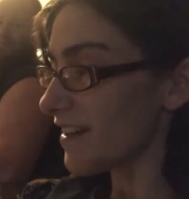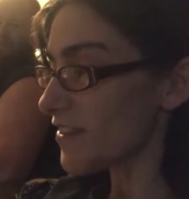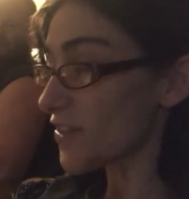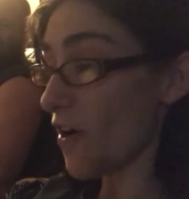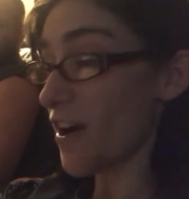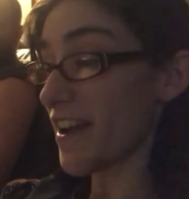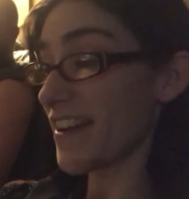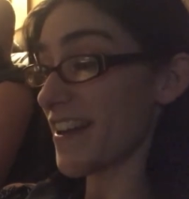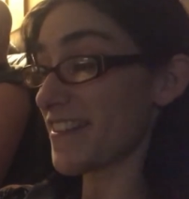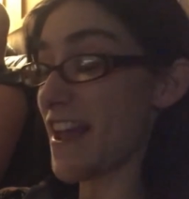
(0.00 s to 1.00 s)

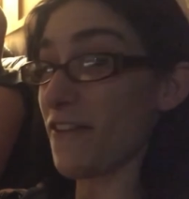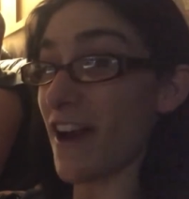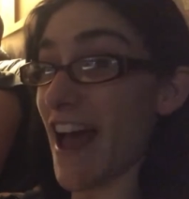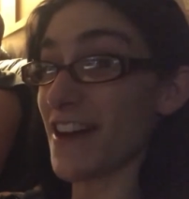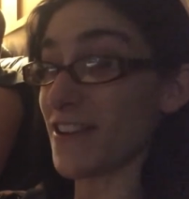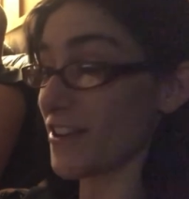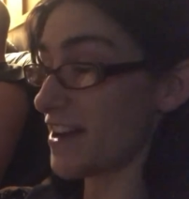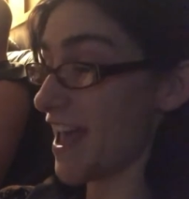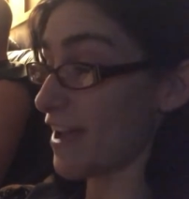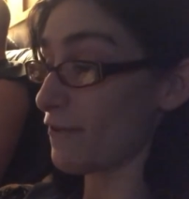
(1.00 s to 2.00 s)
Sauron has never had
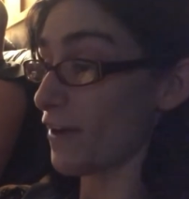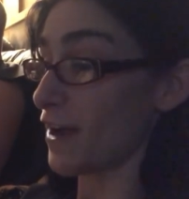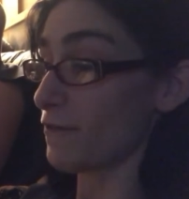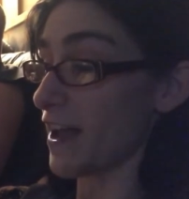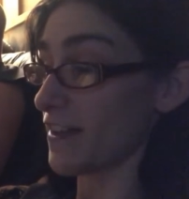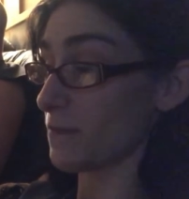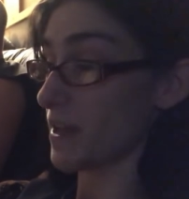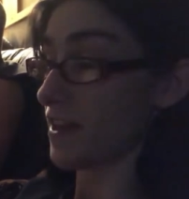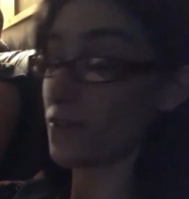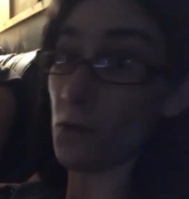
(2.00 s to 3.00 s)
good egg fried rice
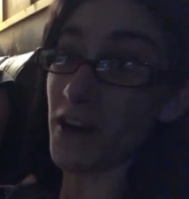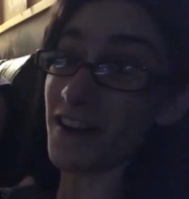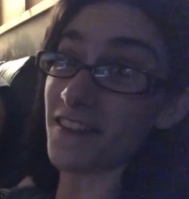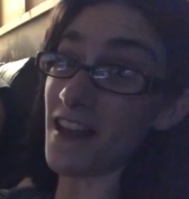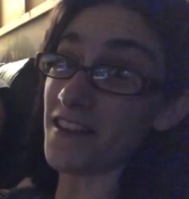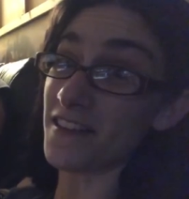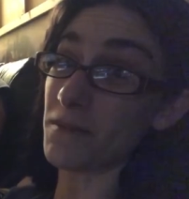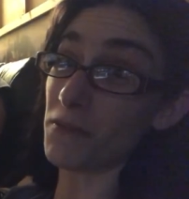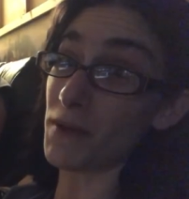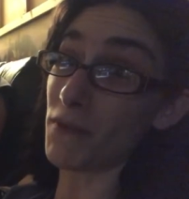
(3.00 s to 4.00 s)
because one does not
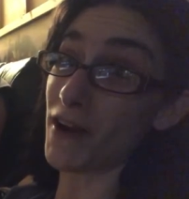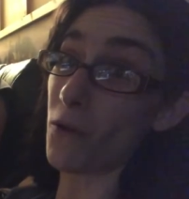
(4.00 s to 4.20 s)
simply bring a